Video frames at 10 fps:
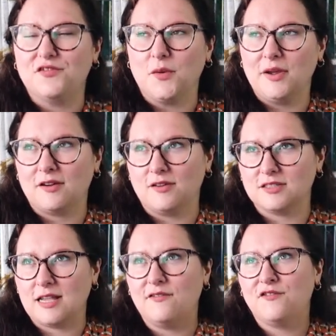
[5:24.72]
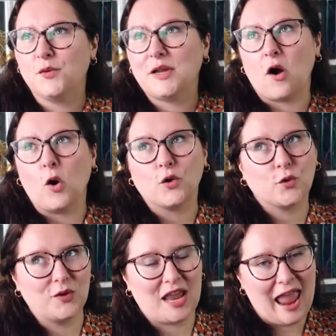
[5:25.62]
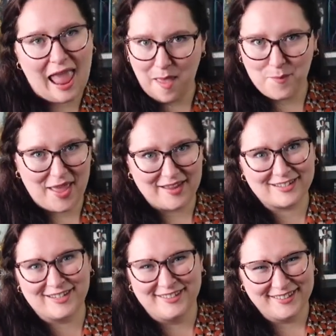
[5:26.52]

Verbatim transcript: throw it across. I threw it onto an airbed